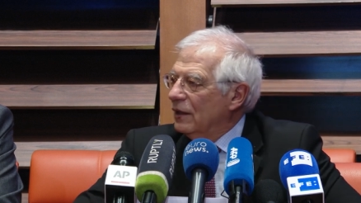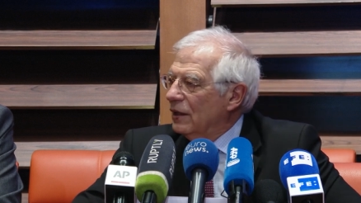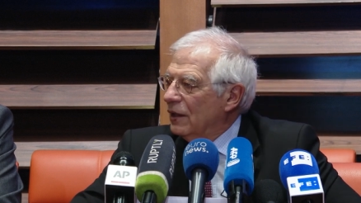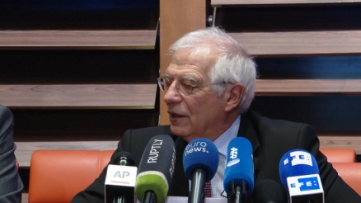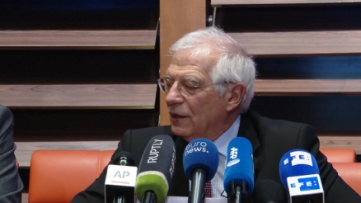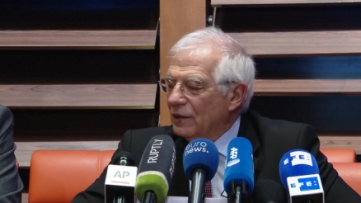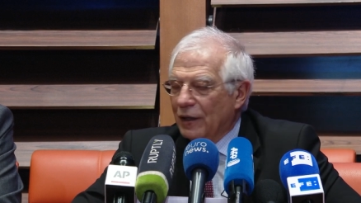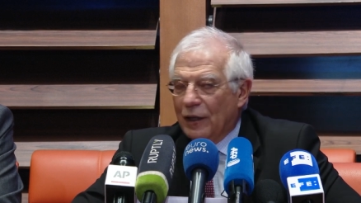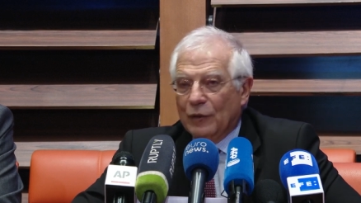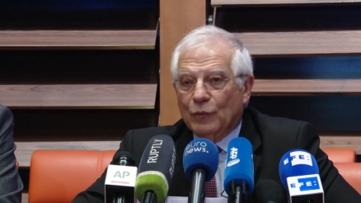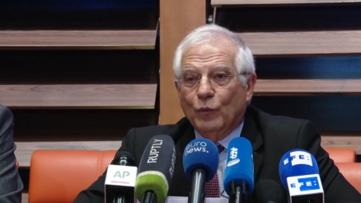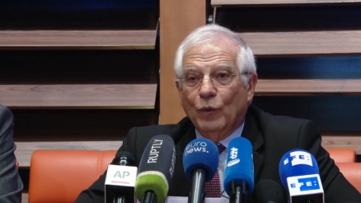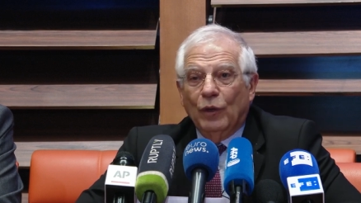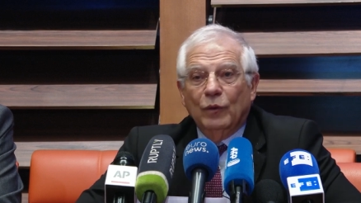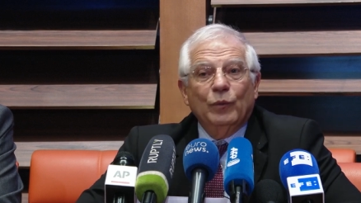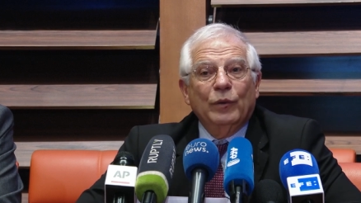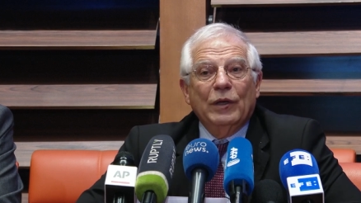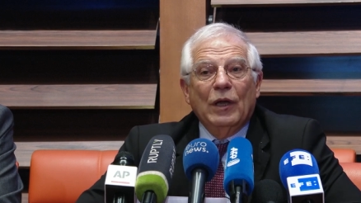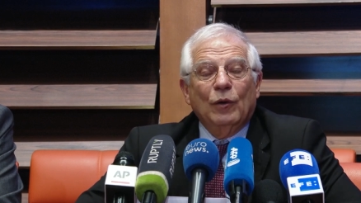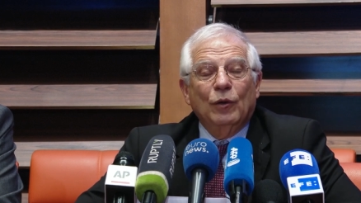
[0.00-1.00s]
And that's
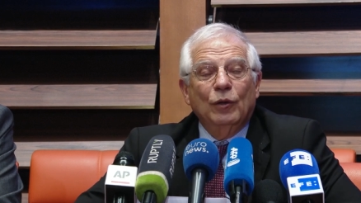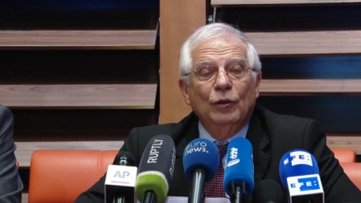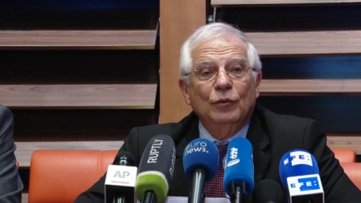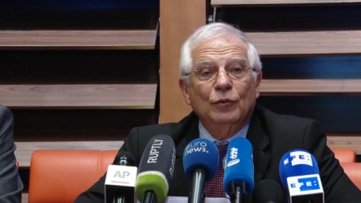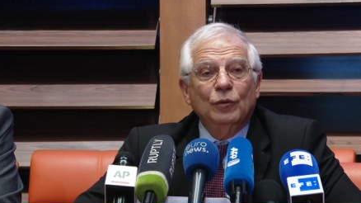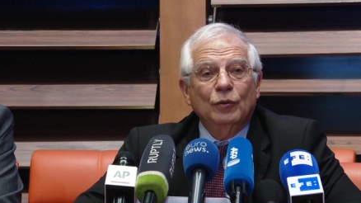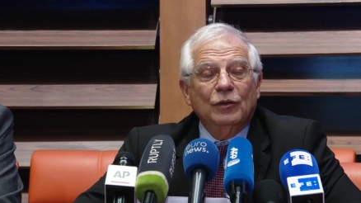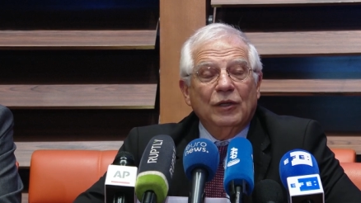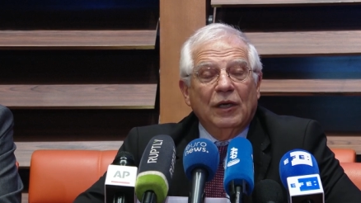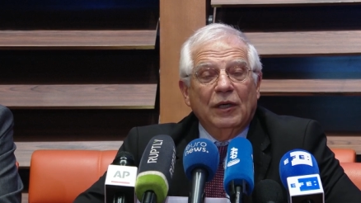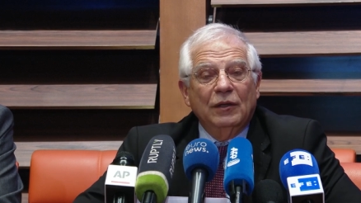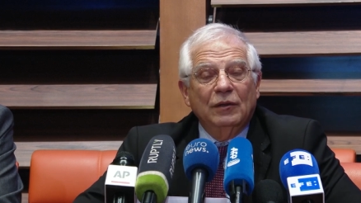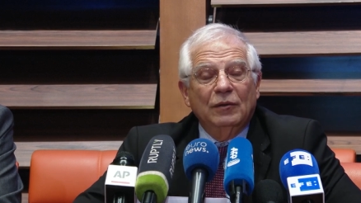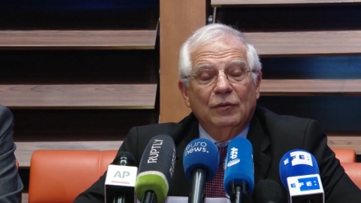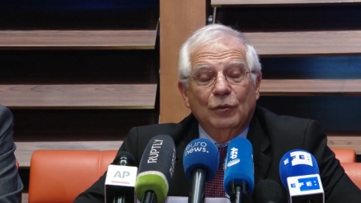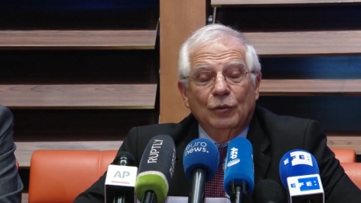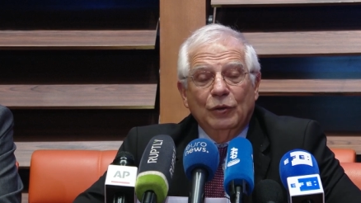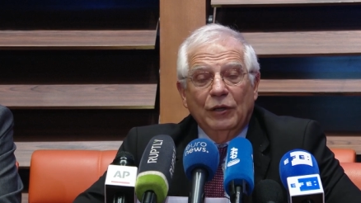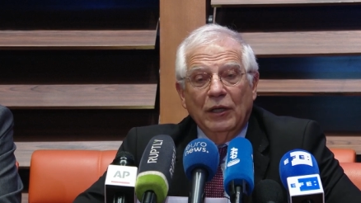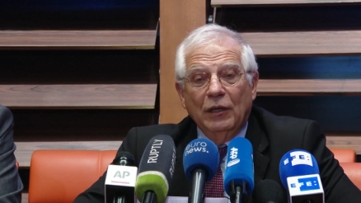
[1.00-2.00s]
what we are going to try
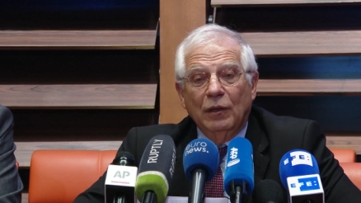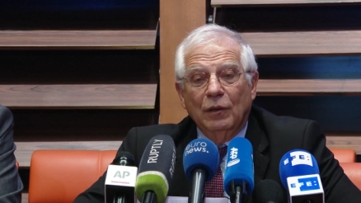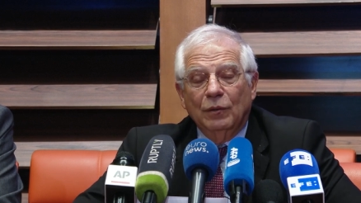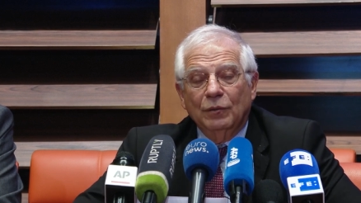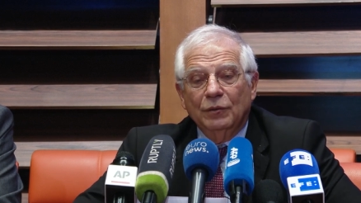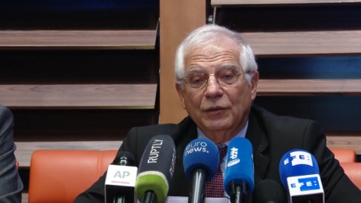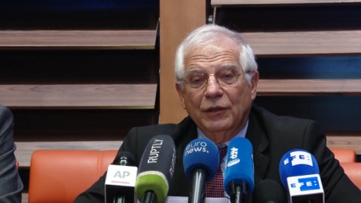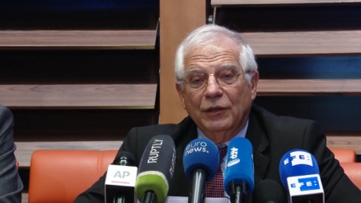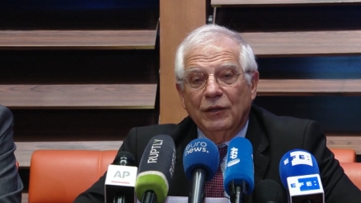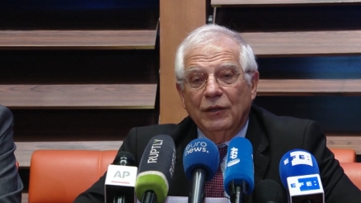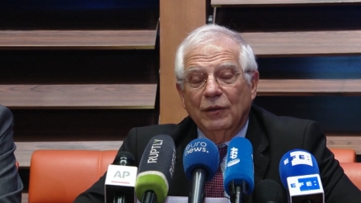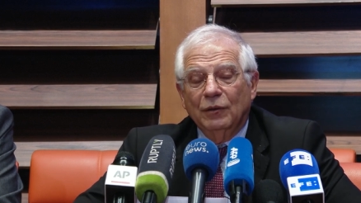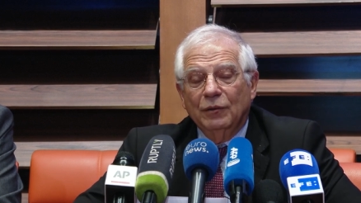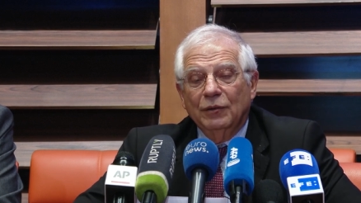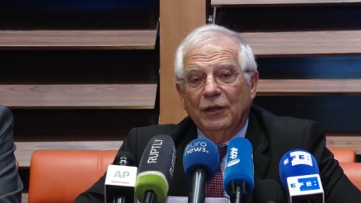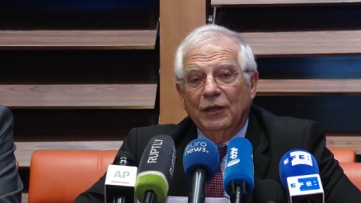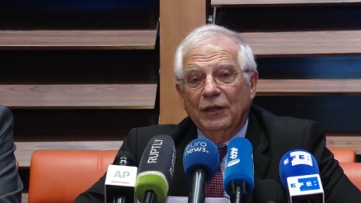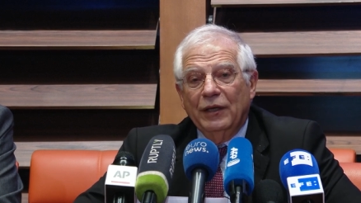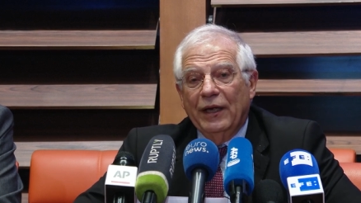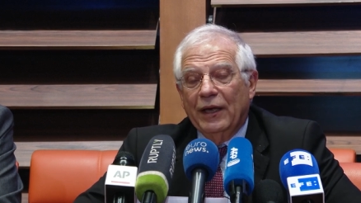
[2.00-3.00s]
to deal on
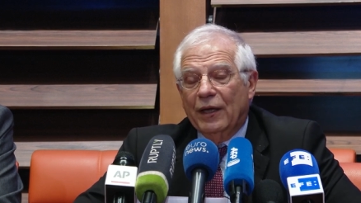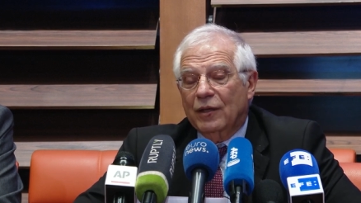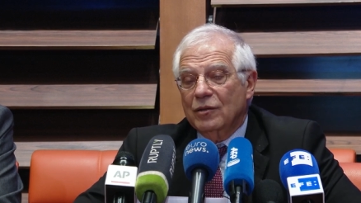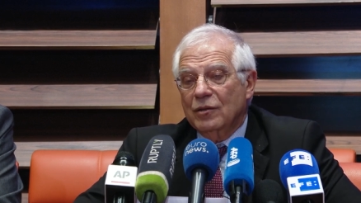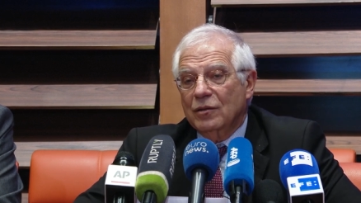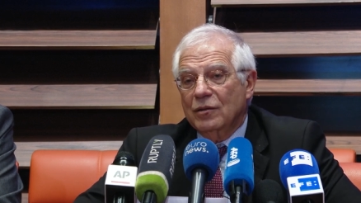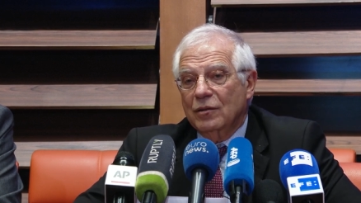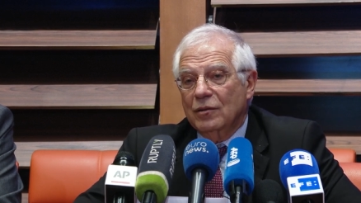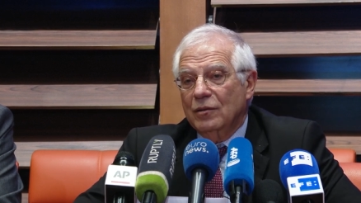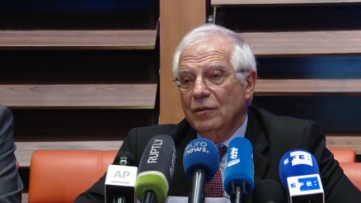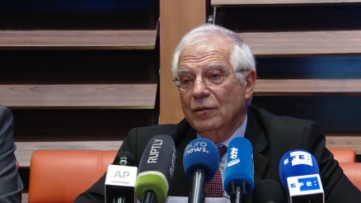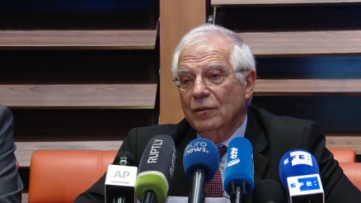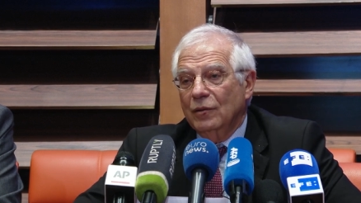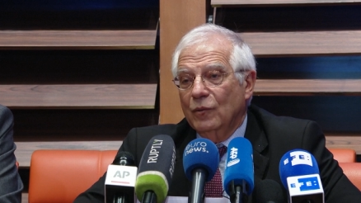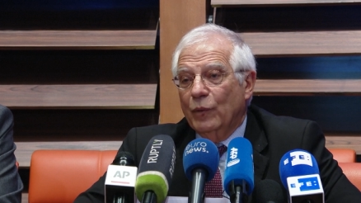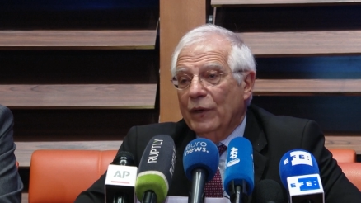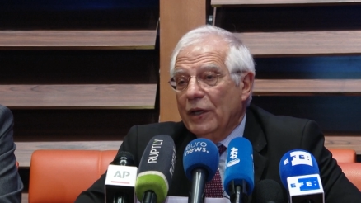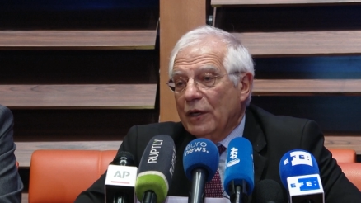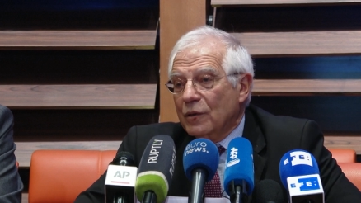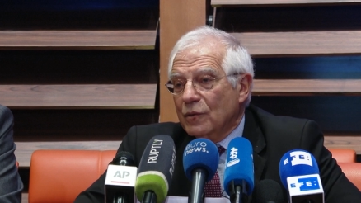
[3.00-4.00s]
the next
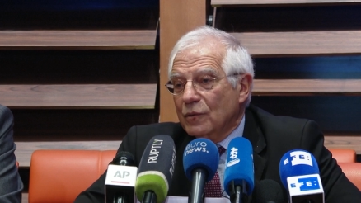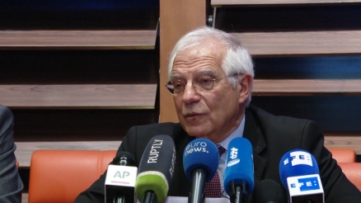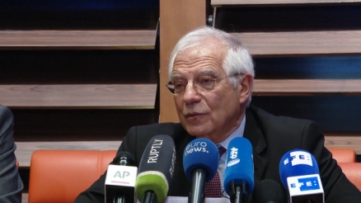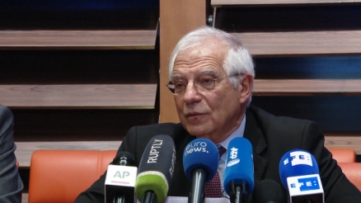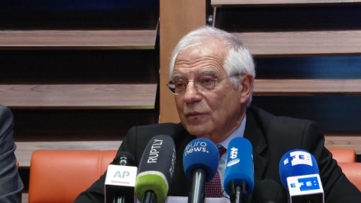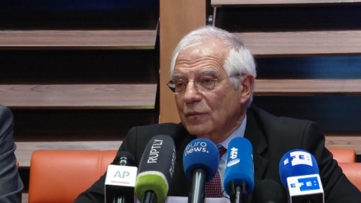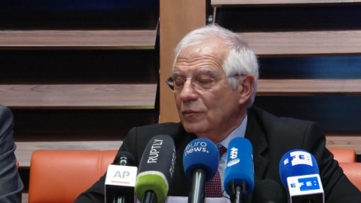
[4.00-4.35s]
weeks,